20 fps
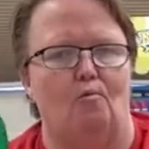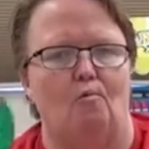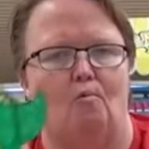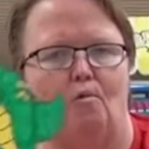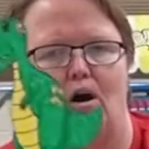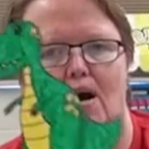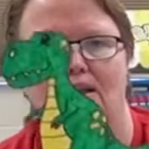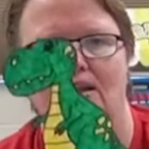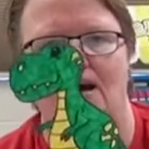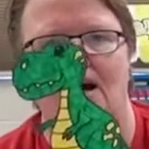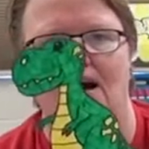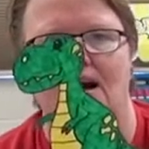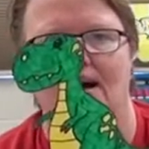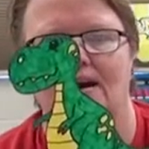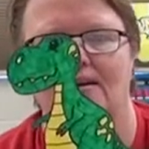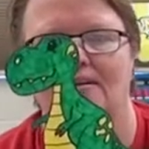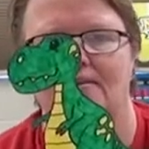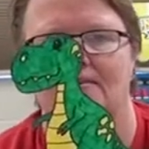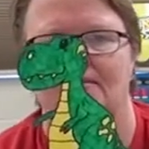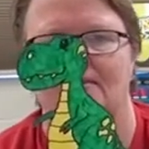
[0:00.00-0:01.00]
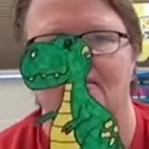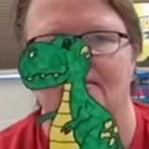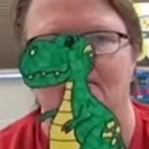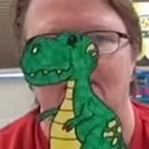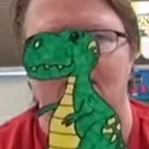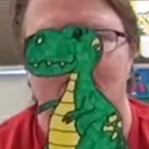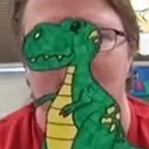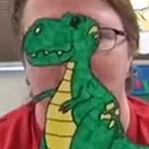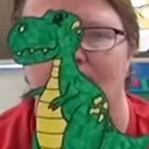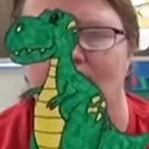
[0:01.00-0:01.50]
voila,
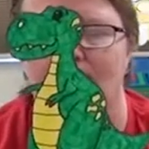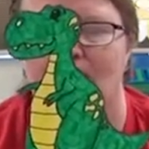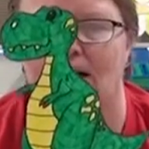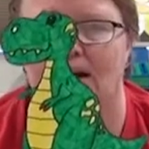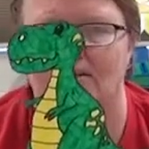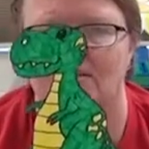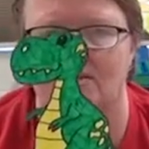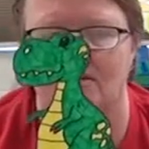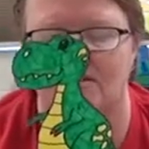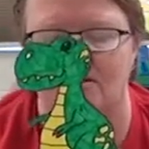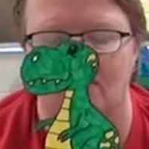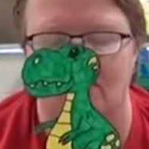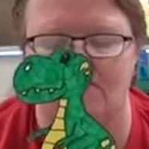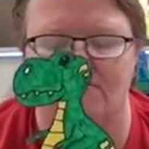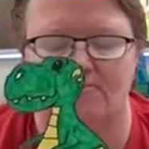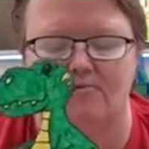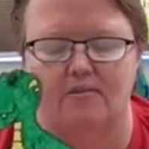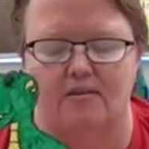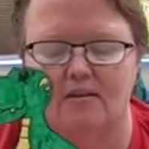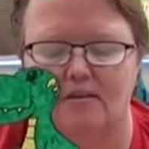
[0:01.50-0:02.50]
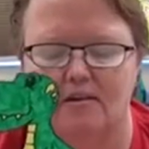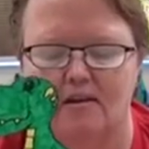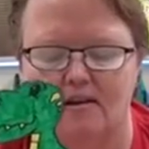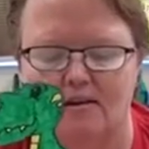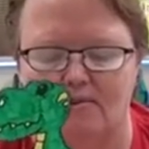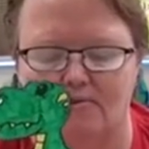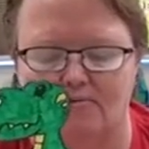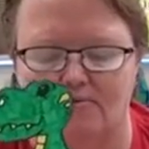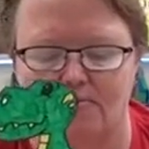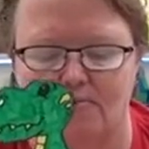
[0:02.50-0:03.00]
the magic of
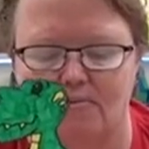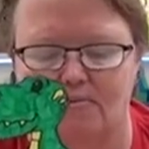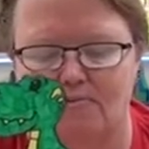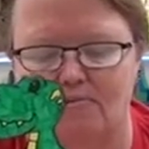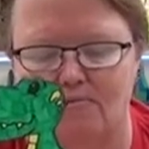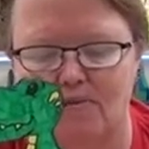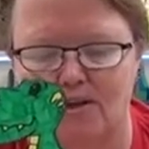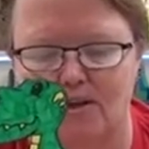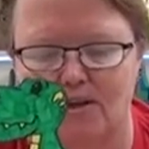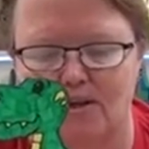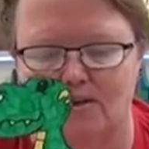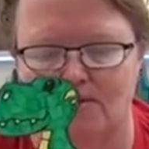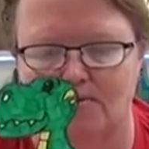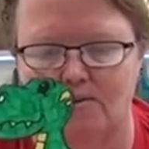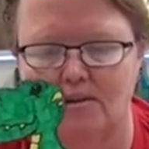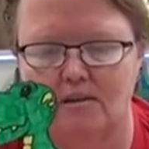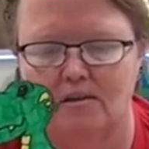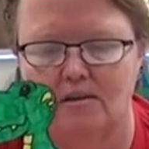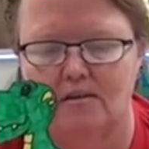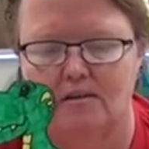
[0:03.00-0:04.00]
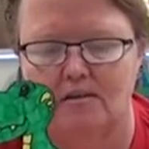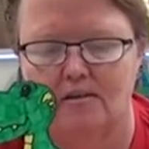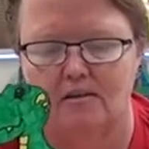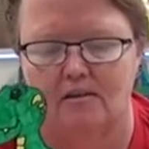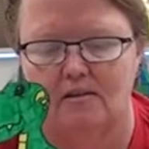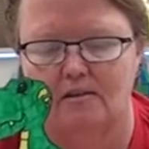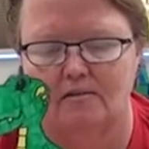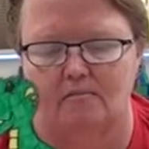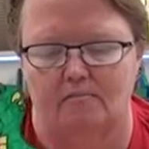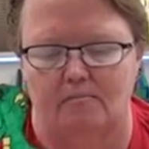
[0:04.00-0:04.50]
video.
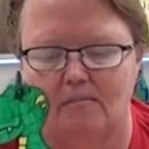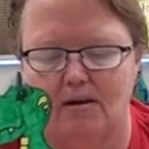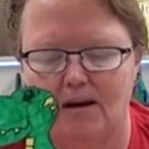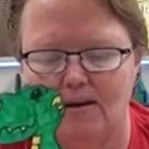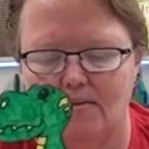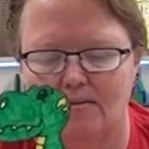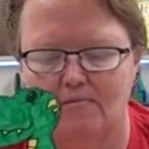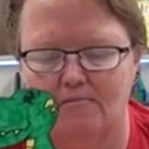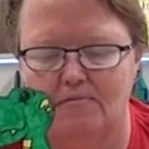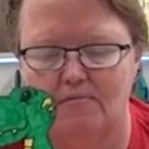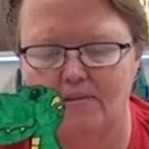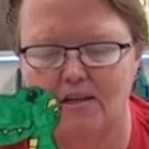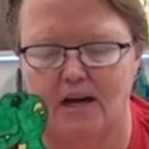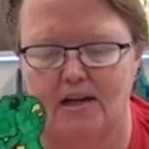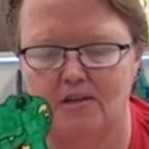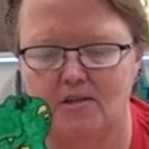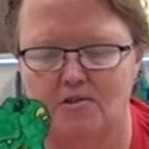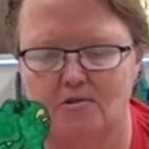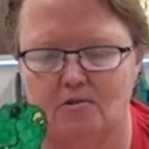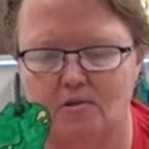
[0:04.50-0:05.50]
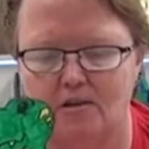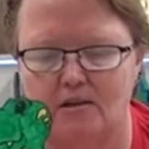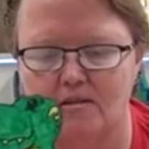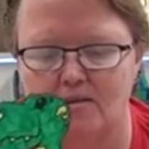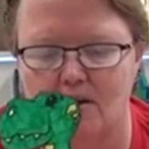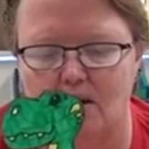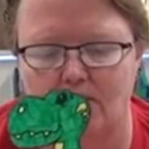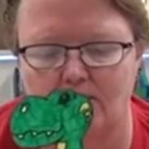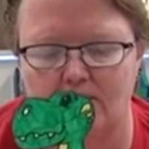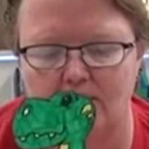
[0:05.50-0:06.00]
My dinosaur
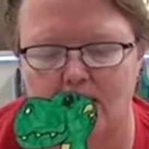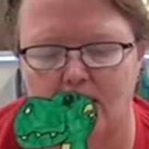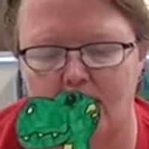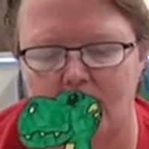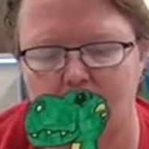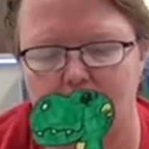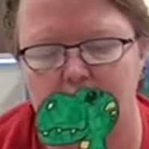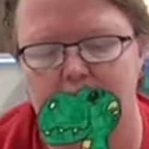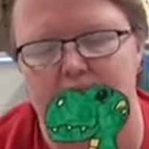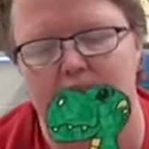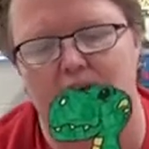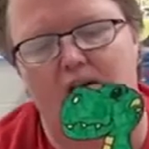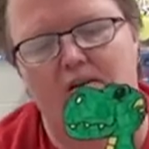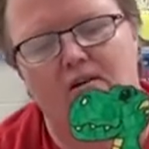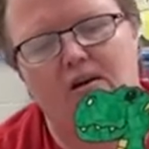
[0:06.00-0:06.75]
is all done. He's all